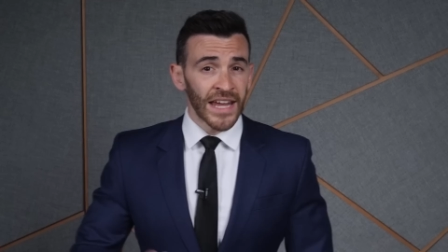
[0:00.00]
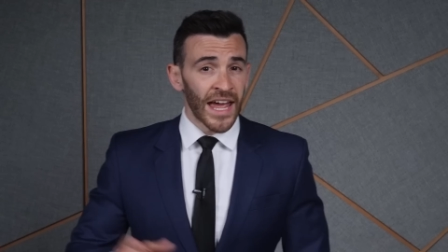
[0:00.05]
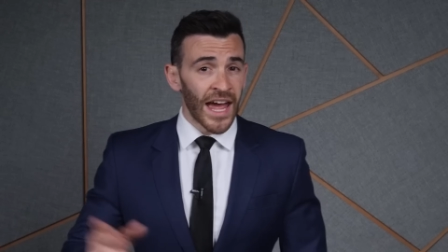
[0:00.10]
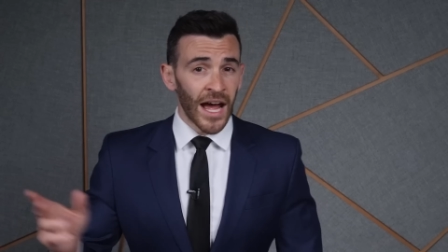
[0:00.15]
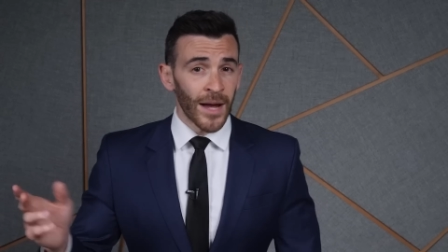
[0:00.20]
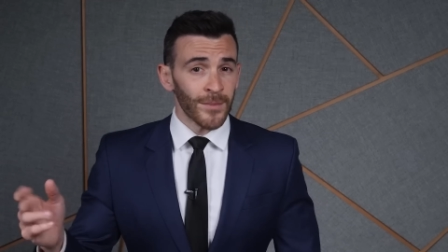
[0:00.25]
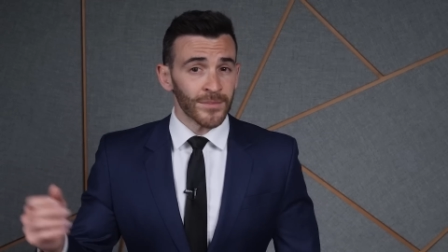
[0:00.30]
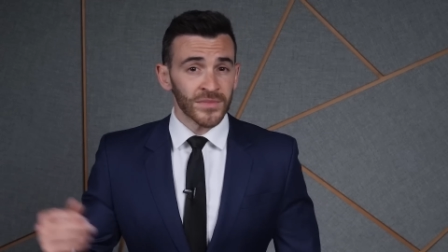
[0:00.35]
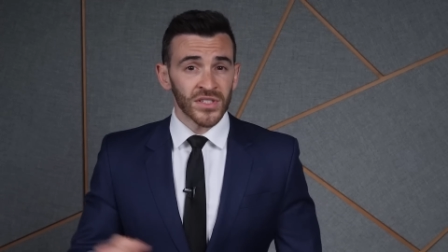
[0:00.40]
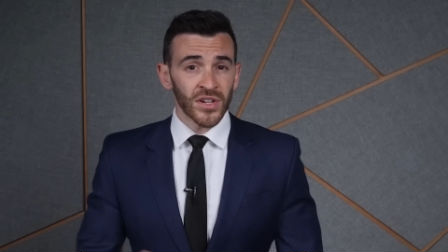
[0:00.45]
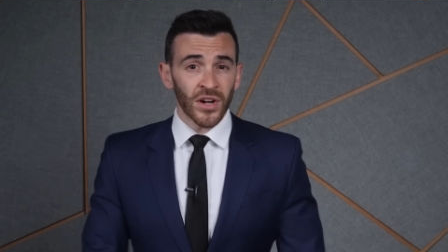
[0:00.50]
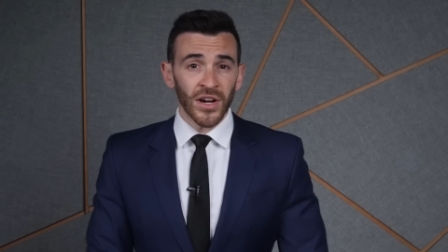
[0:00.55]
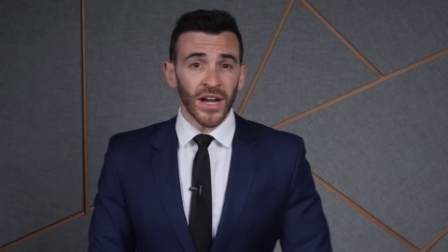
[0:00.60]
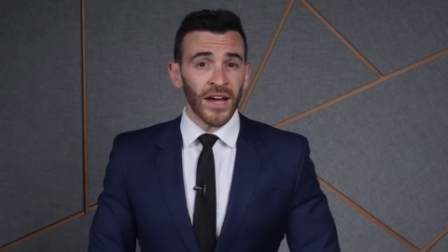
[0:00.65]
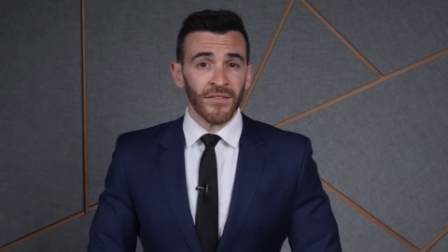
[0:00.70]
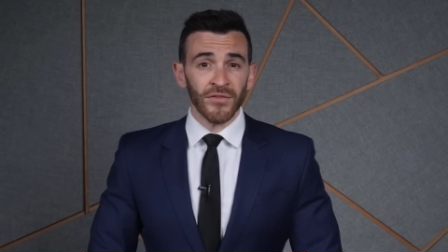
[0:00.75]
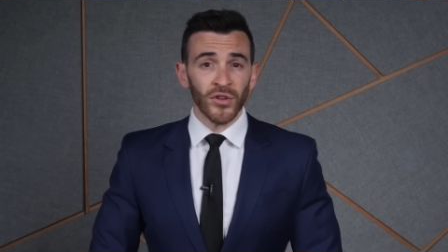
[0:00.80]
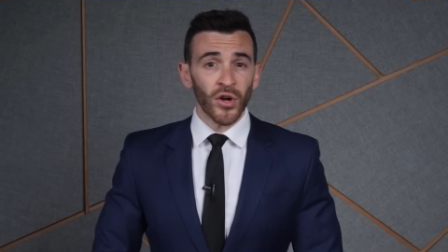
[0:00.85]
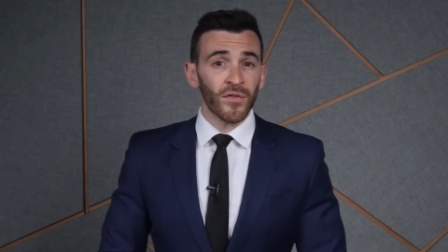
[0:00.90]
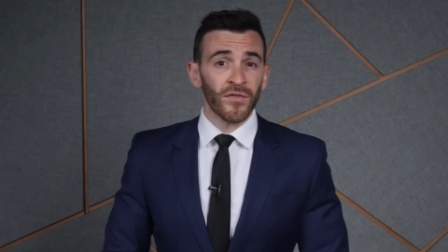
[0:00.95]
yeah, I'm sorry, I
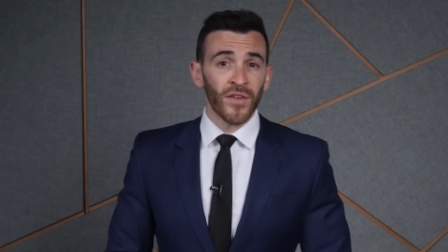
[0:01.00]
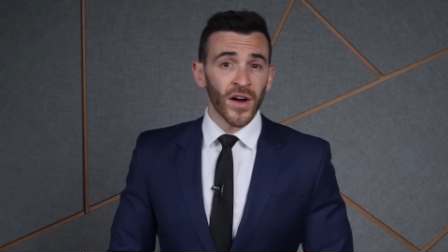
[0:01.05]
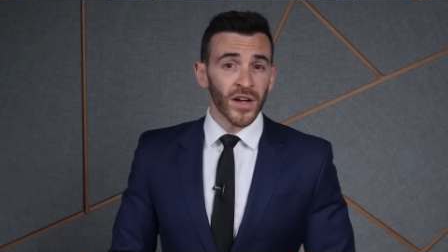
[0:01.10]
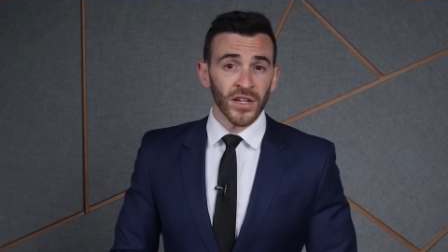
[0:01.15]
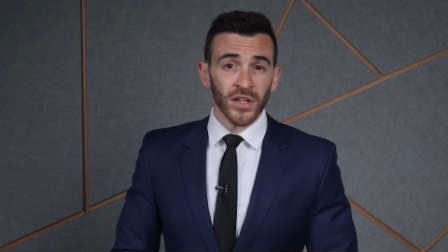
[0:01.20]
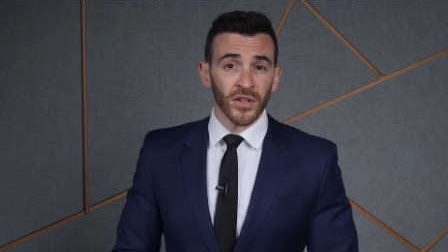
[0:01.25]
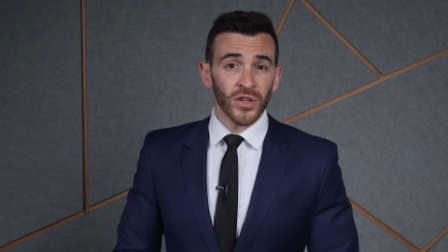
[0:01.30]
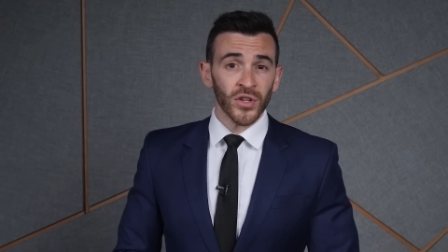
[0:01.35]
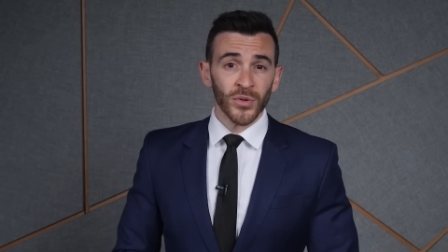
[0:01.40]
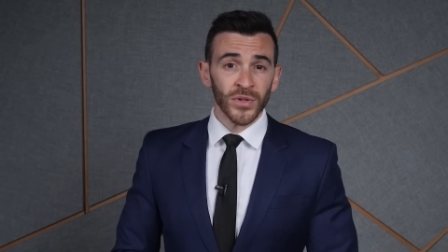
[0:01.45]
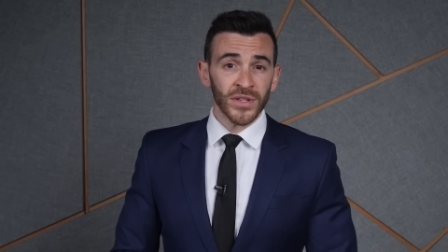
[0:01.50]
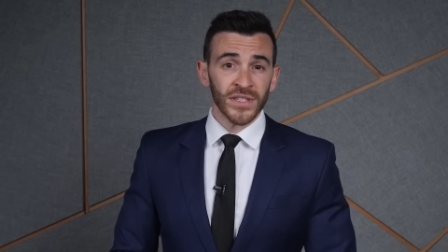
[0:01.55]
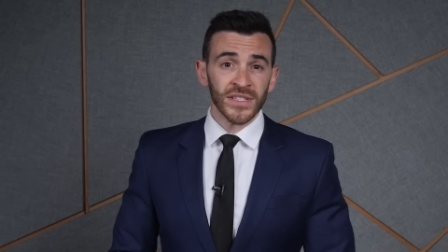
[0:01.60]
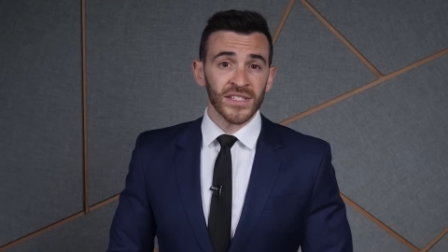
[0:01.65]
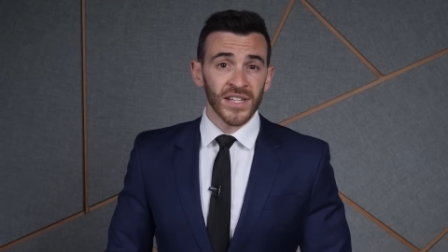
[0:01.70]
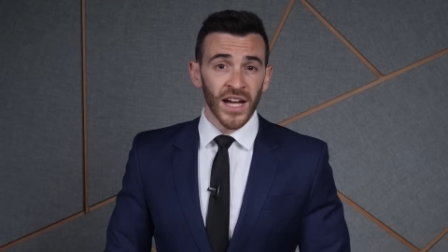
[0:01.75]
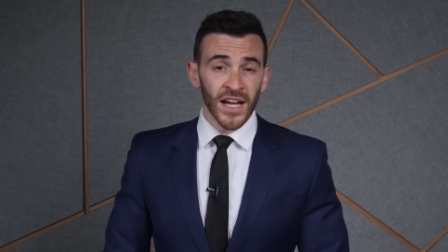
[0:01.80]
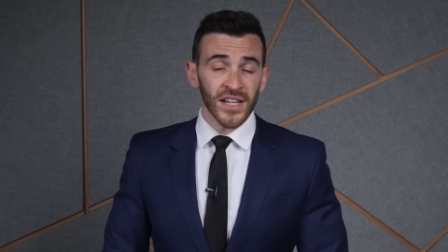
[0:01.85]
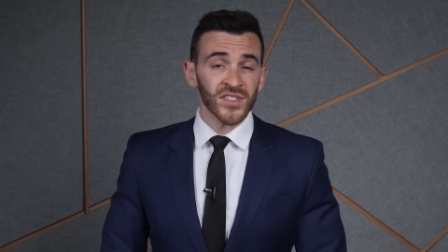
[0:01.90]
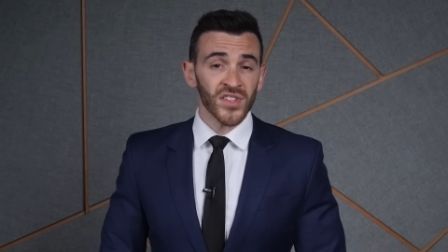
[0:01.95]
have no fucking clue what
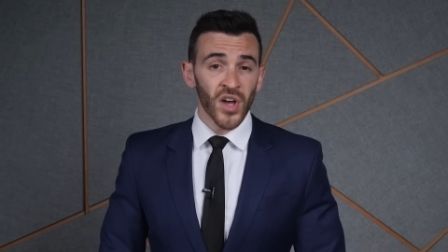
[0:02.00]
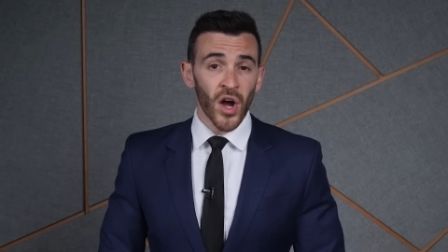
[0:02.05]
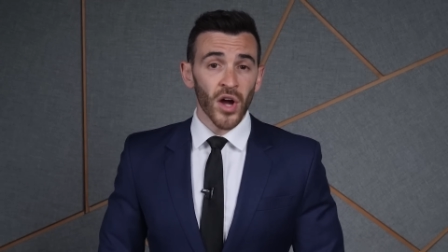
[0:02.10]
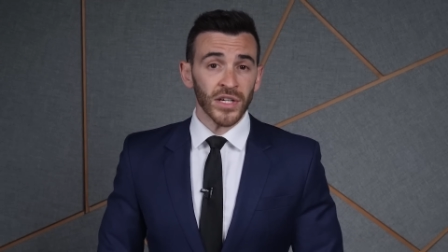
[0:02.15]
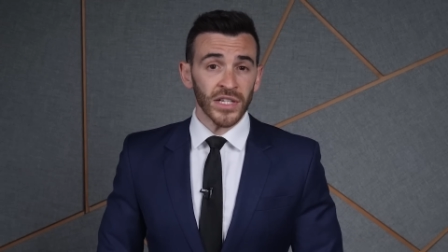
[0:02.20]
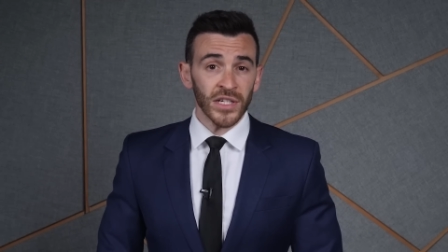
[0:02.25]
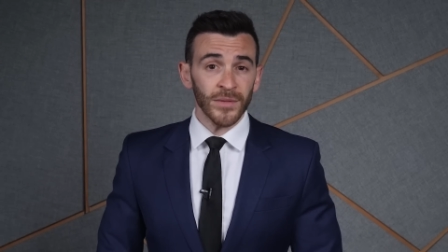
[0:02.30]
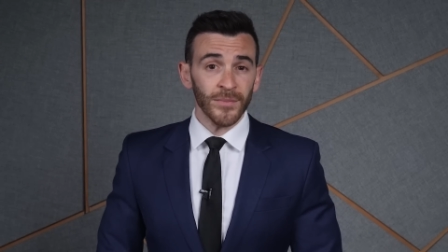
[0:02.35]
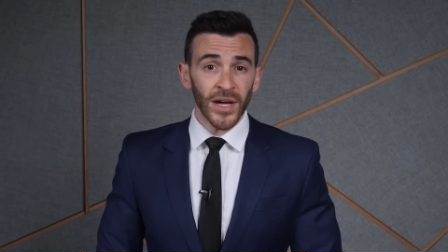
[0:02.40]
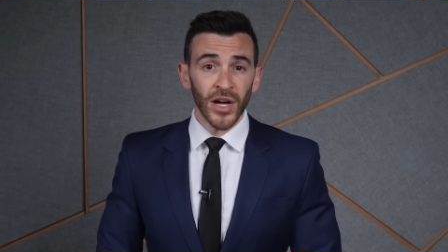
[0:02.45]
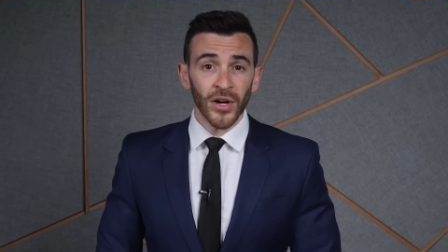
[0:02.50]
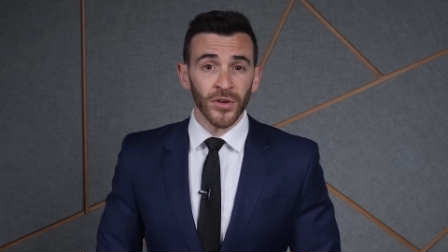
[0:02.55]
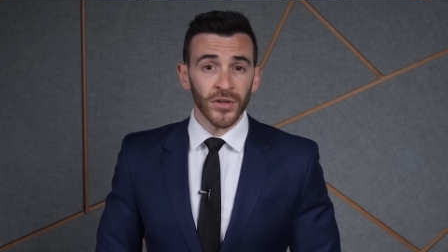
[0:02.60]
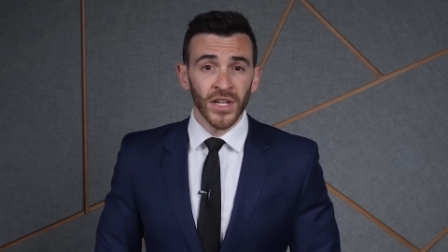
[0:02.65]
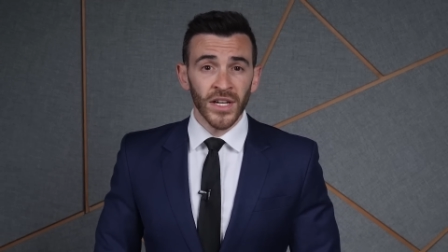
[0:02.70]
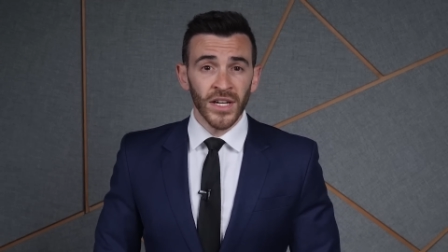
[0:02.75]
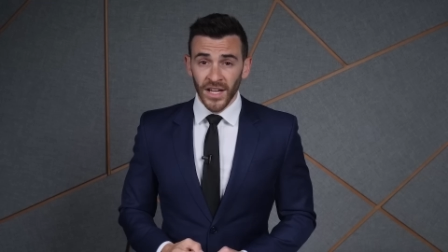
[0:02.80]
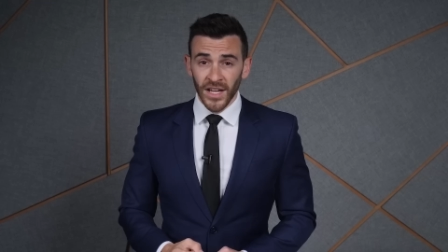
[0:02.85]
this guy is talking about.